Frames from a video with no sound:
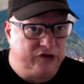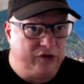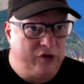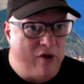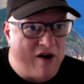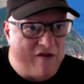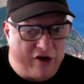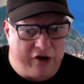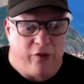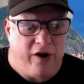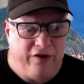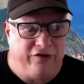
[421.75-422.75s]
you have a
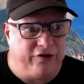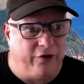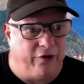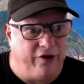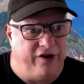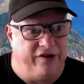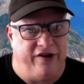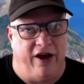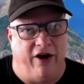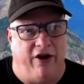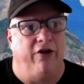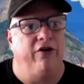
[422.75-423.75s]
creative story to
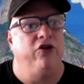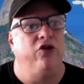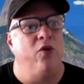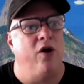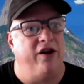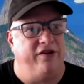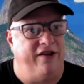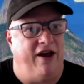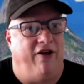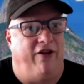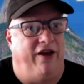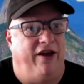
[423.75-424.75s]
tell, you want to
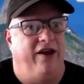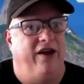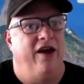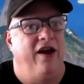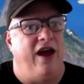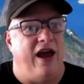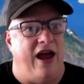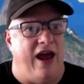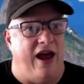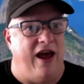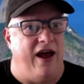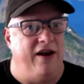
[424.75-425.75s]
tell it,
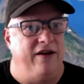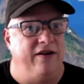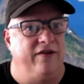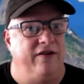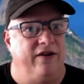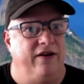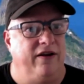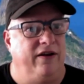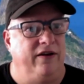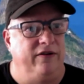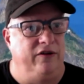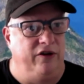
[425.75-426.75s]
and
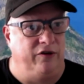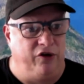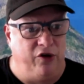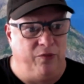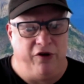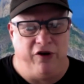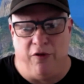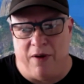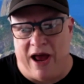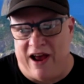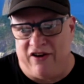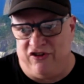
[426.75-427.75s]
you put your
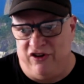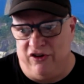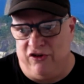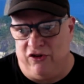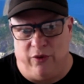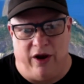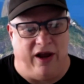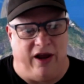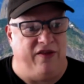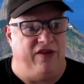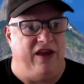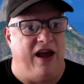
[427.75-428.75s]
passion into it,
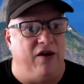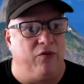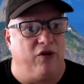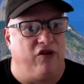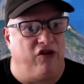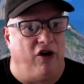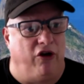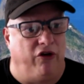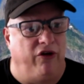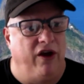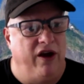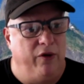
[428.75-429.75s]
and the end result
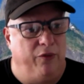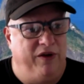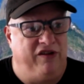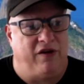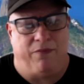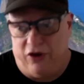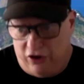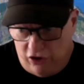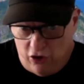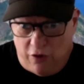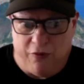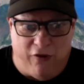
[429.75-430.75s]
will be something
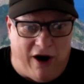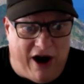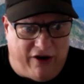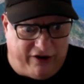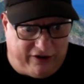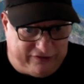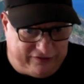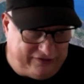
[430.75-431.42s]
you're proud of